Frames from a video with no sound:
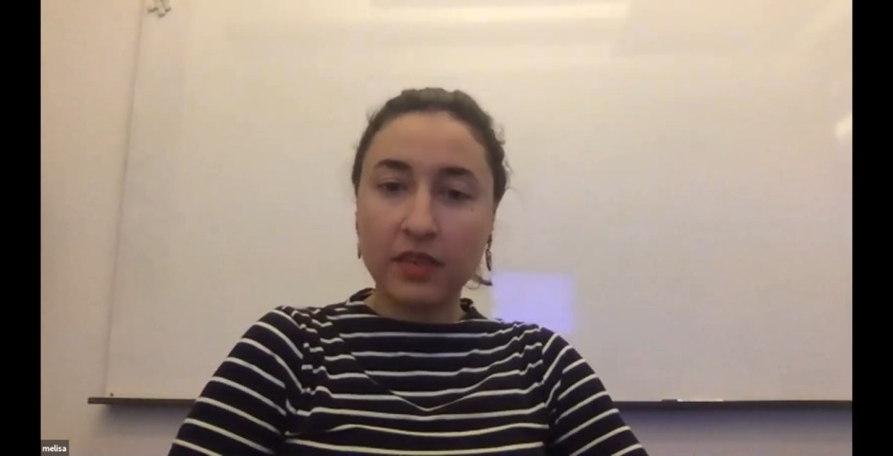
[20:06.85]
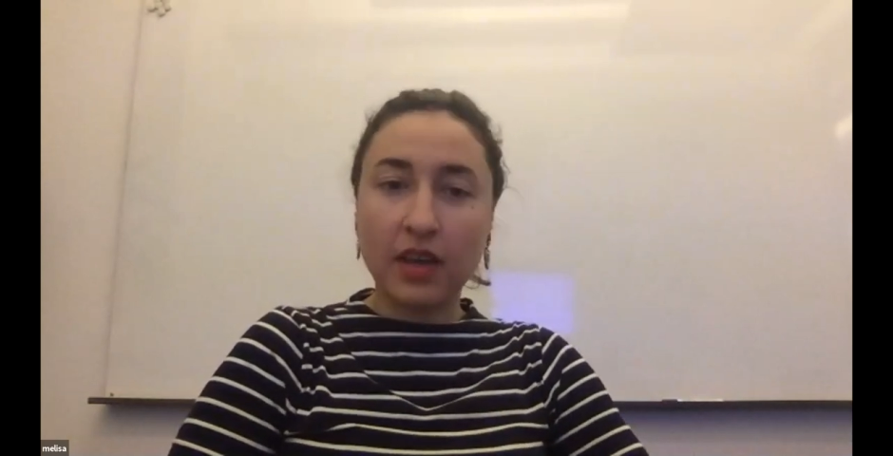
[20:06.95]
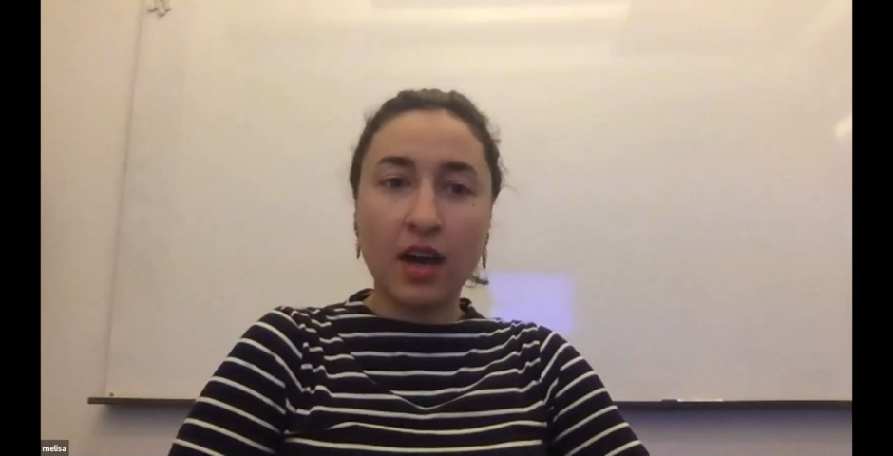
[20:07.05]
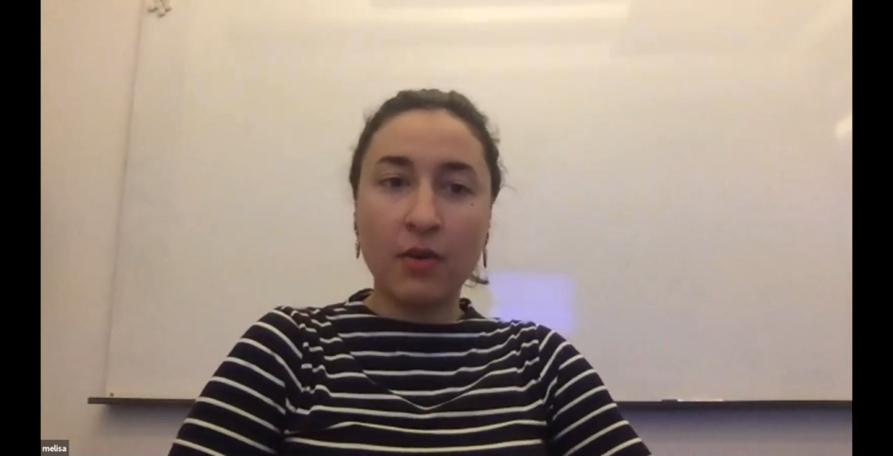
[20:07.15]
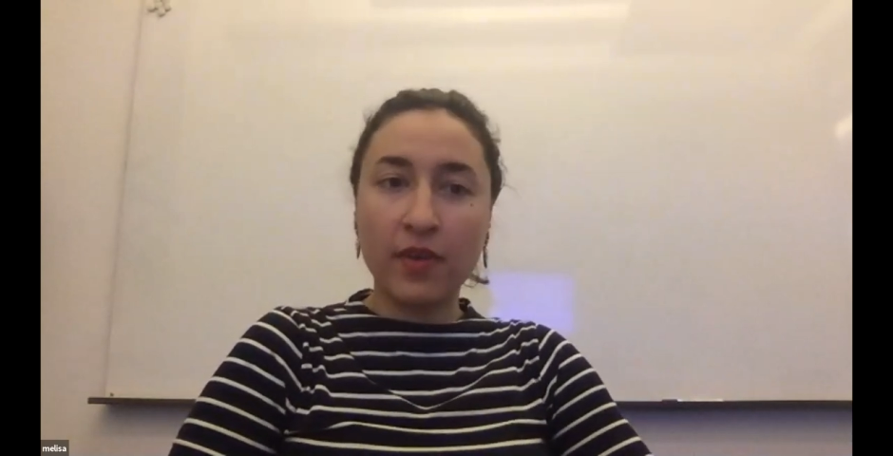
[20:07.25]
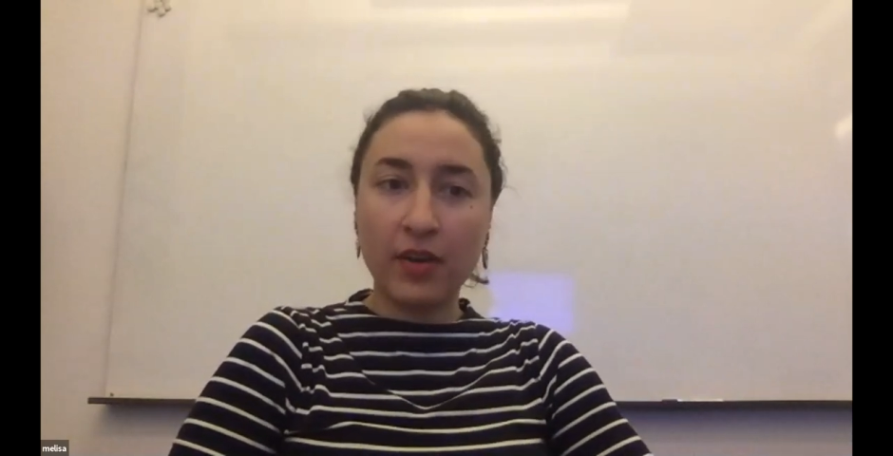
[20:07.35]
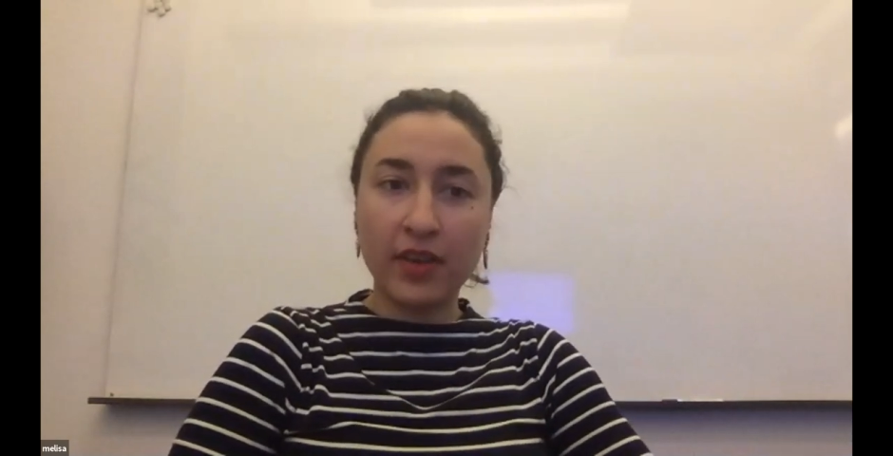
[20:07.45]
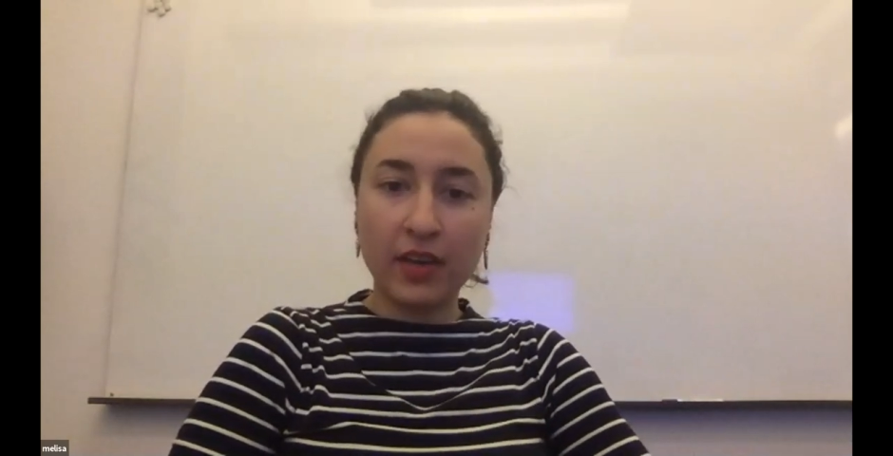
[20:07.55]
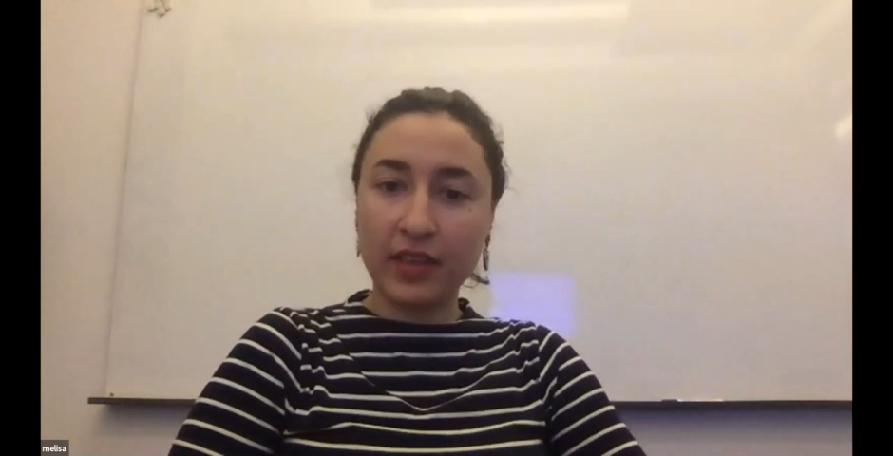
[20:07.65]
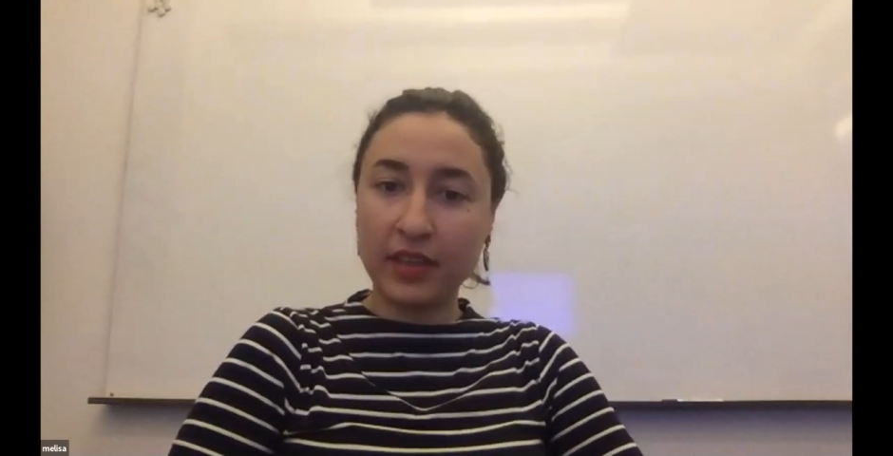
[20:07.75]
where we
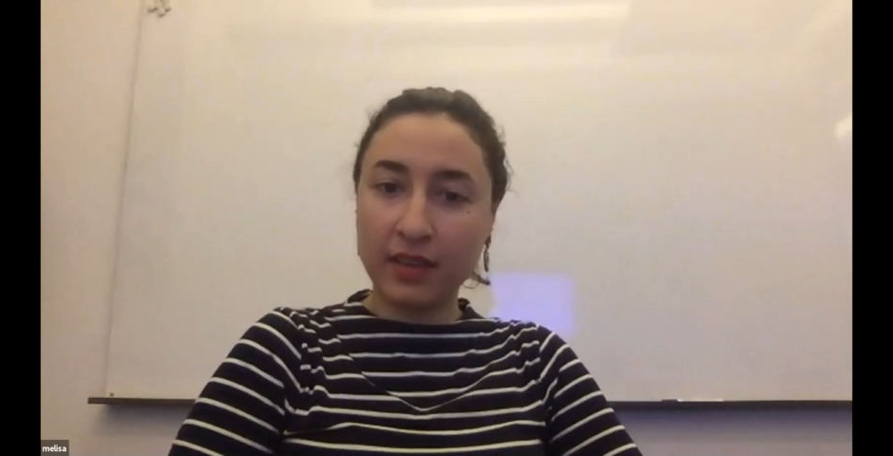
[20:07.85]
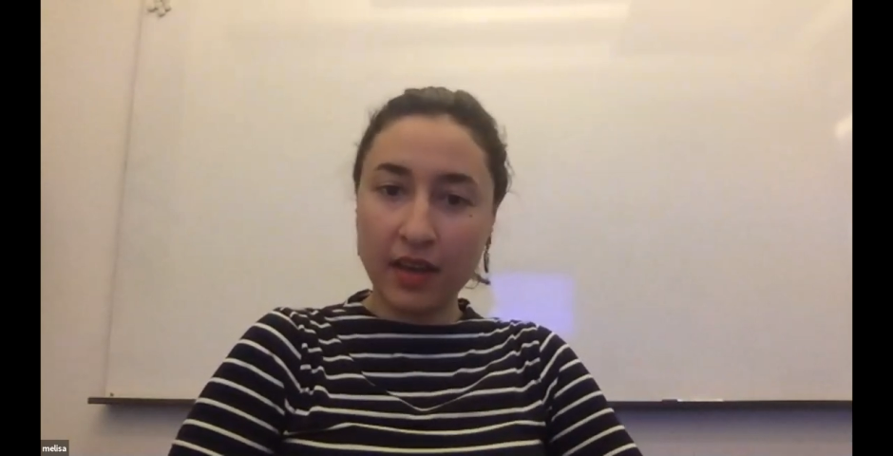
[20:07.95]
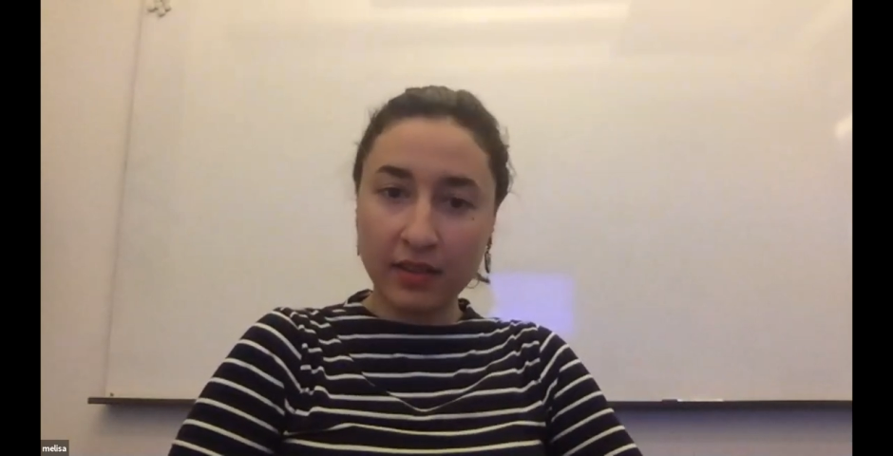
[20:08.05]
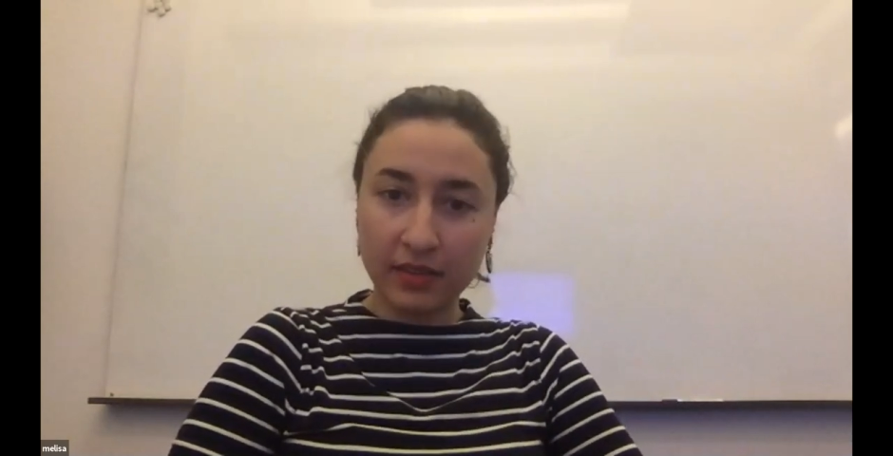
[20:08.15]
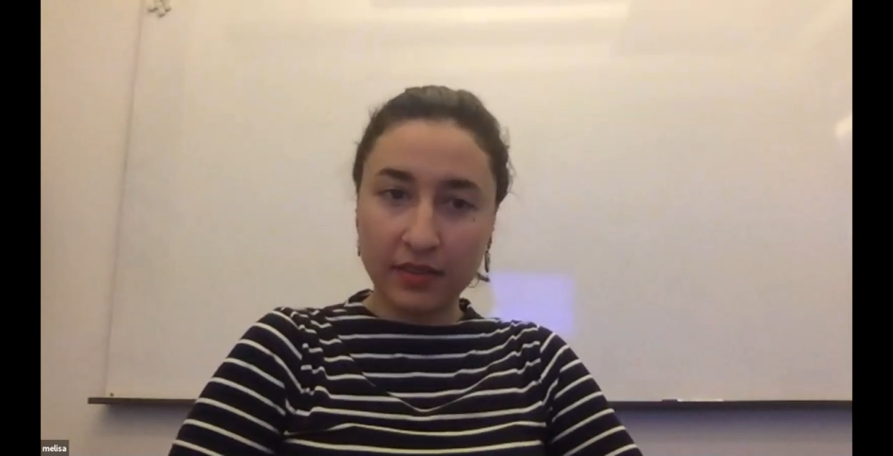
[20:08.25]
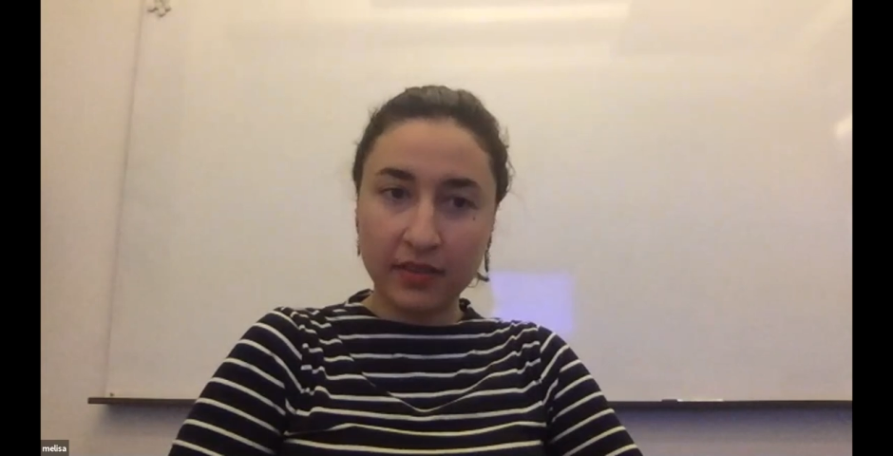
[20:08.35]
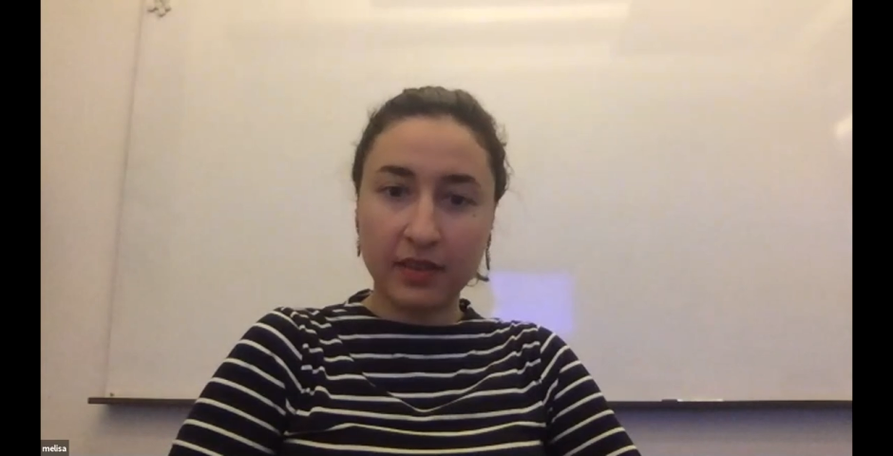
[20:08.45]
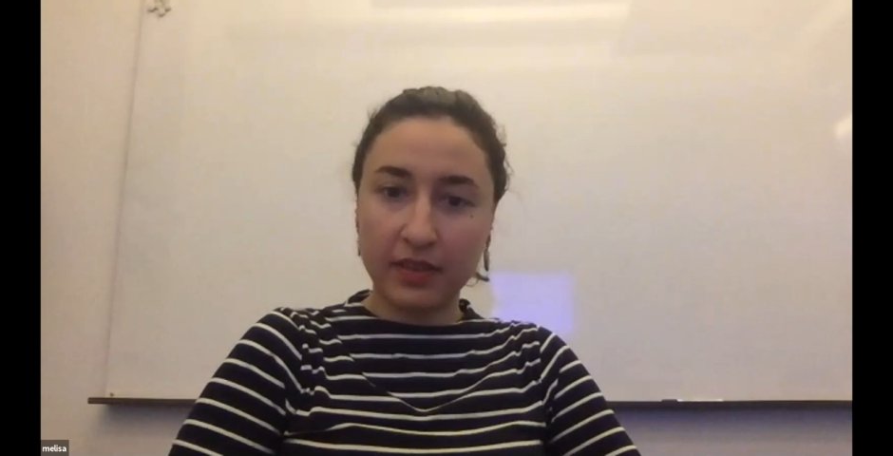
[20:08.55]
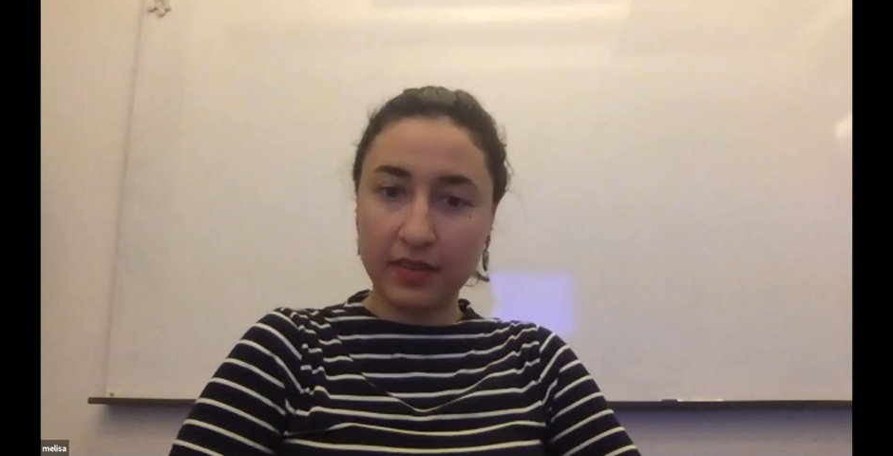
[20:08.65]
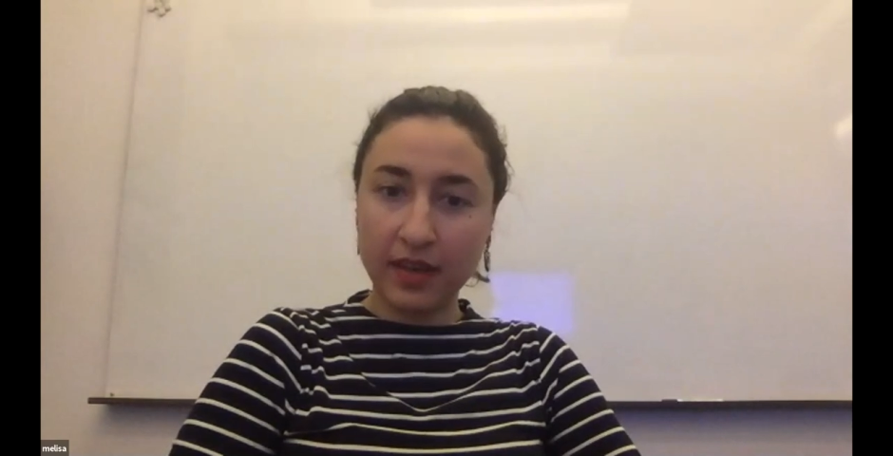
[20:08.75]
have data analysts
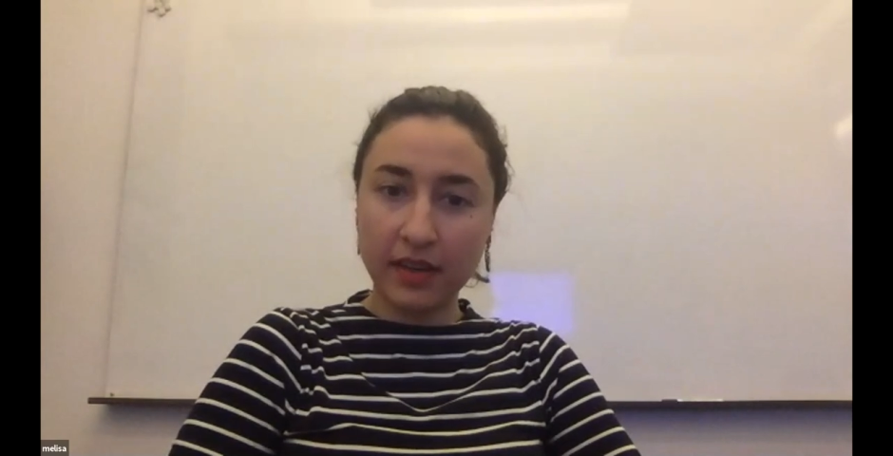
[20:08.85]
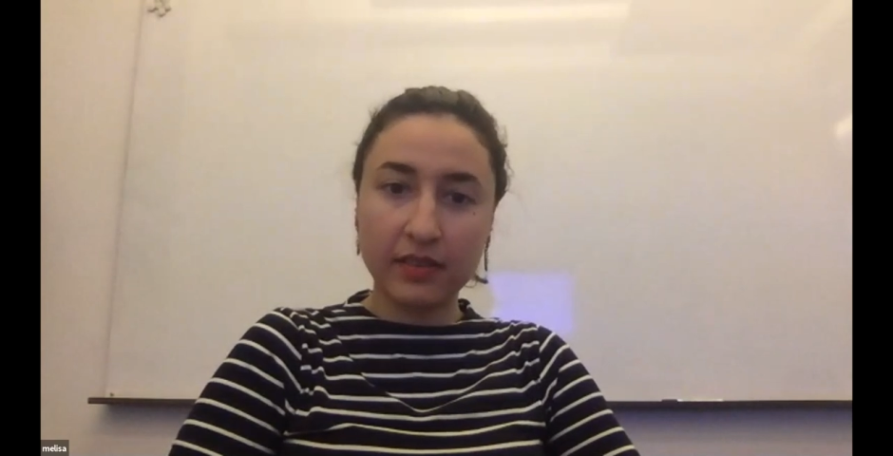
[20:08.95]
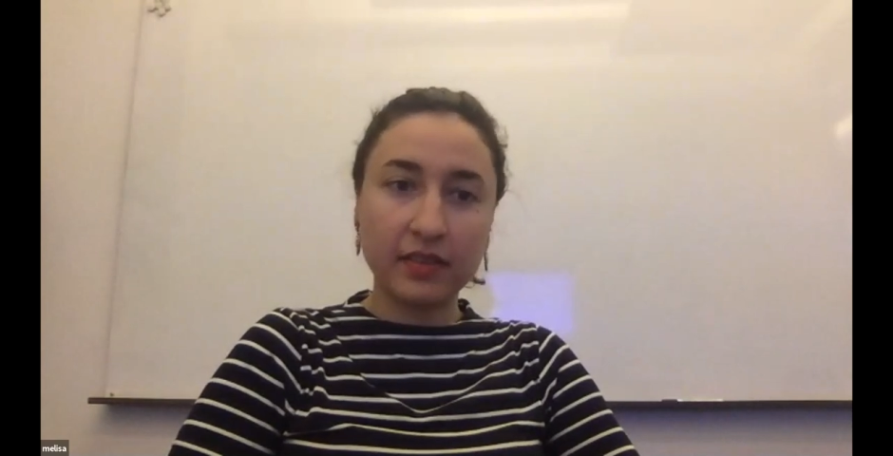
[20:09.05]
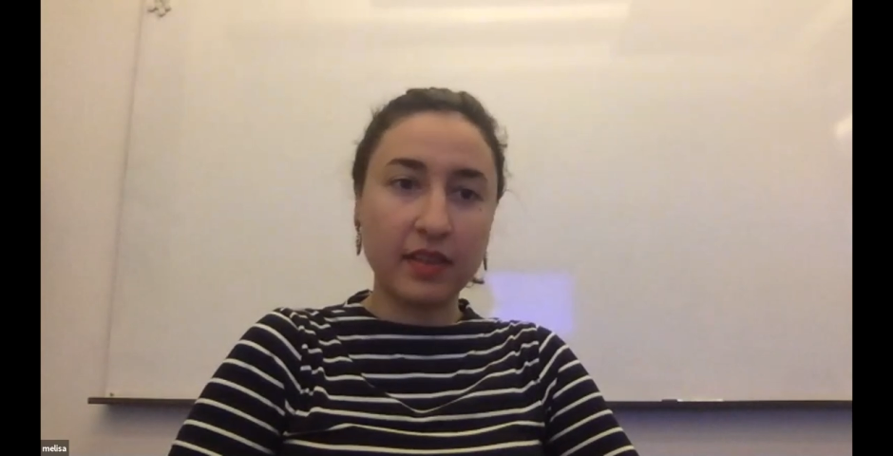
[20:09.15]
and scientists